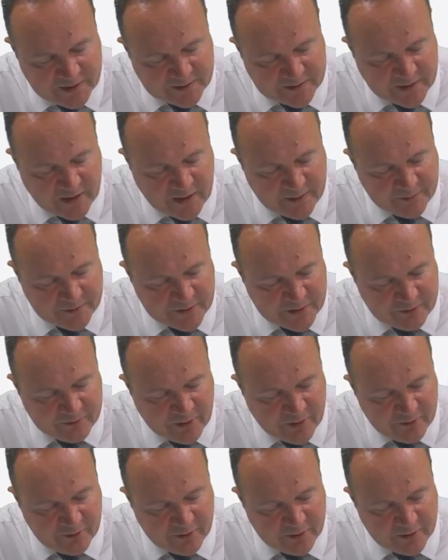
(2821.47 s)
at time
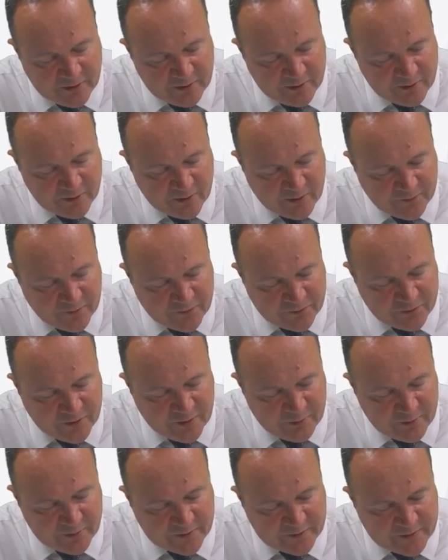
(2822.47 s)
0 of
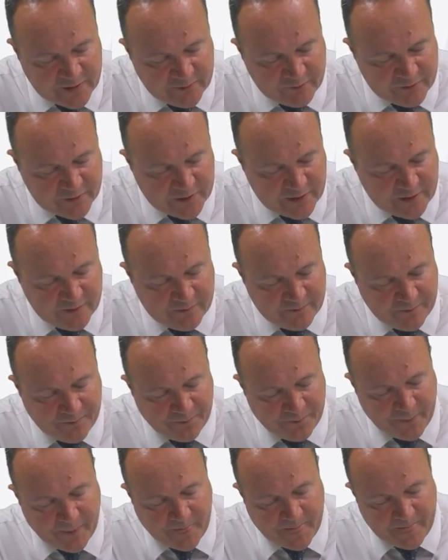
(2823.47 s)
3,170
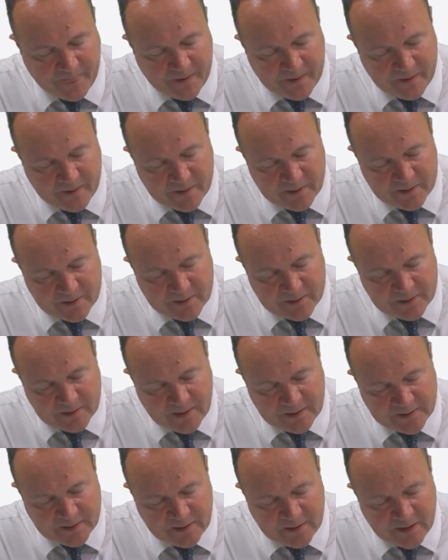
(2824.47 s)

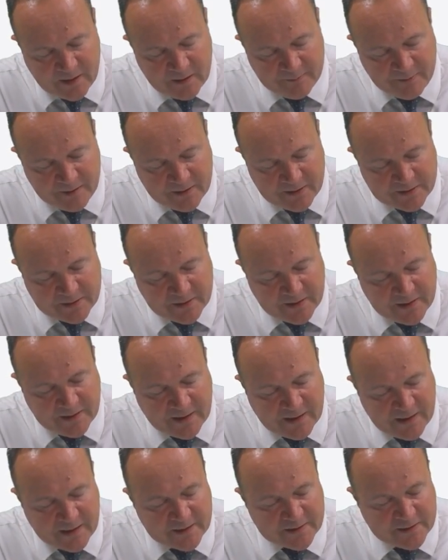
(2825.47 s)
and a liability
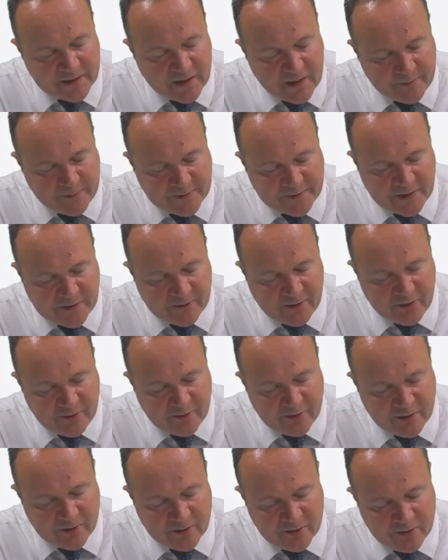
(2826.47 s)
at time
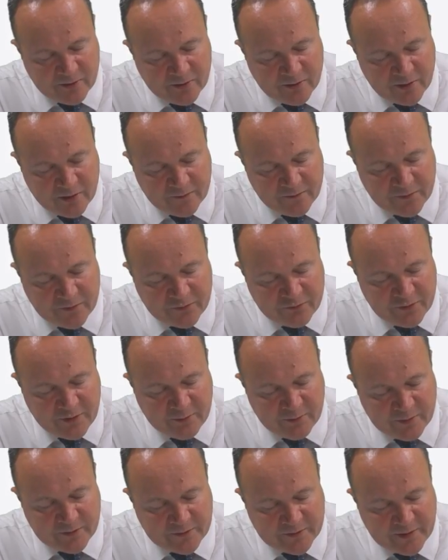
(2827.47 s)
0 of
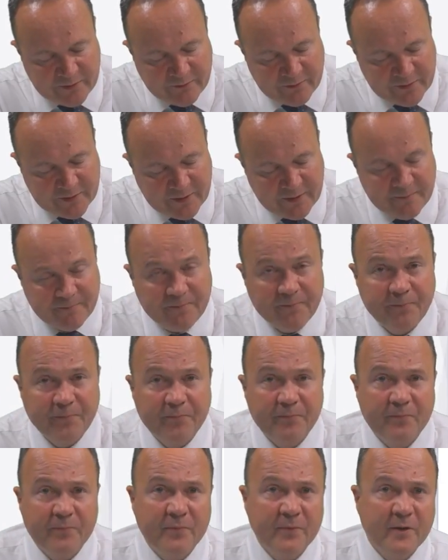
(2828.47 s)
3,170.
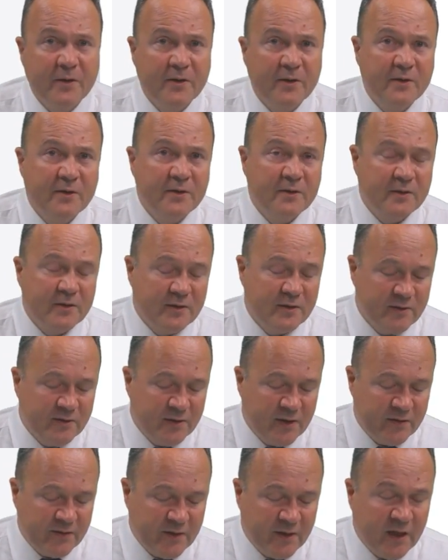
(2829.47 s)

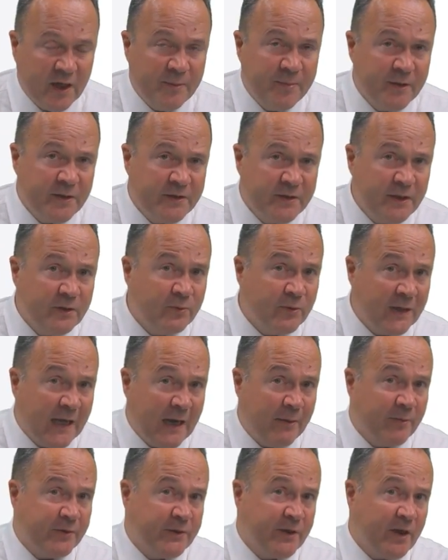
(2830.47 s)
Now the liability will
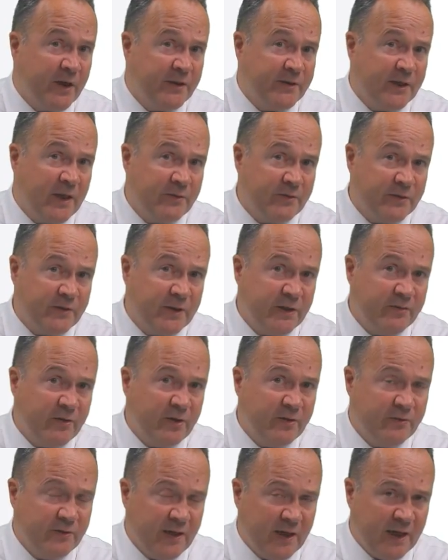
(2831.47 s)
amortize down to
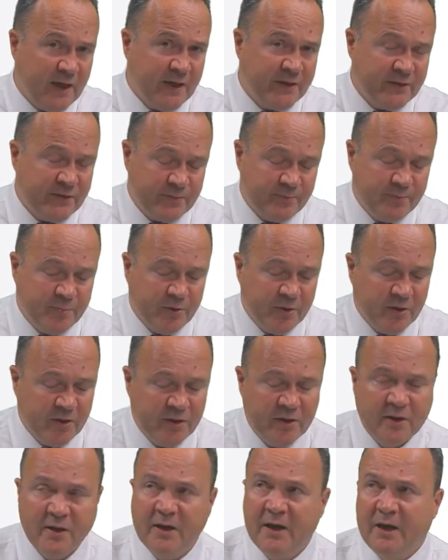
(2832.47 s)
0 as
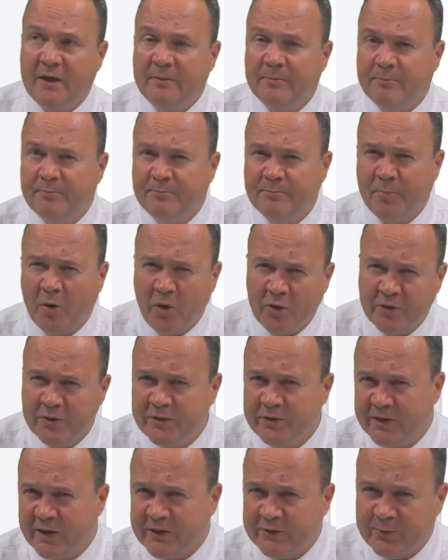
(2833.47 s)
per a
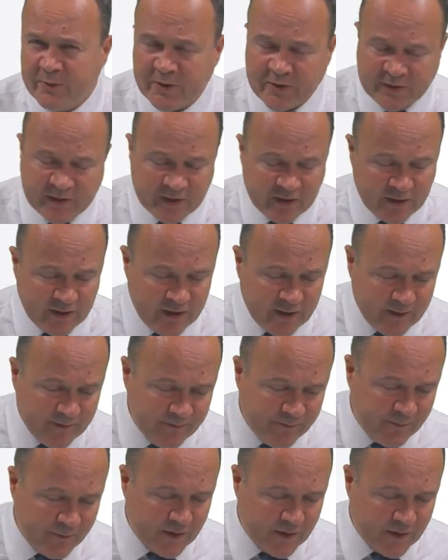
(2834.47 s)
bond, as we looked at earlier,